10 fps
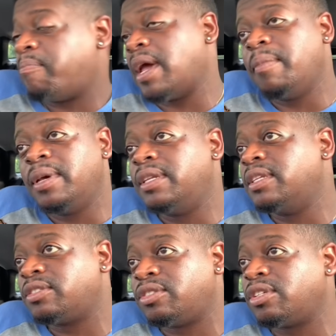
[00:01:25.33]
Maybe
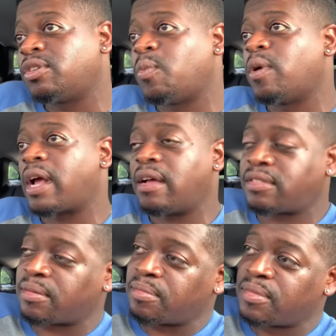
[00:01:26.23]
this will work out
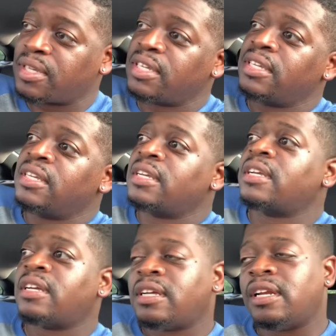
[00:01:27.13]
some
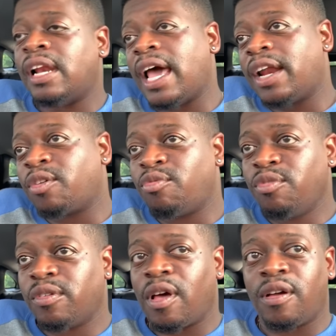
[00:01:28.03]

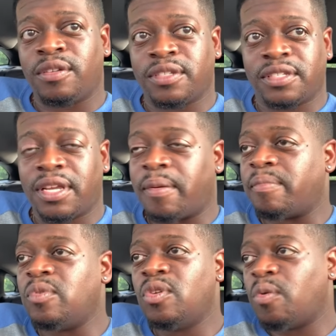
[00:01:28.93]
latigluteals or
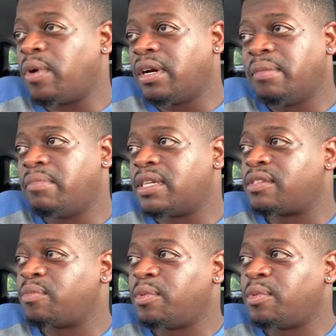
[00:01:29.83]
something. You know, one of the muscles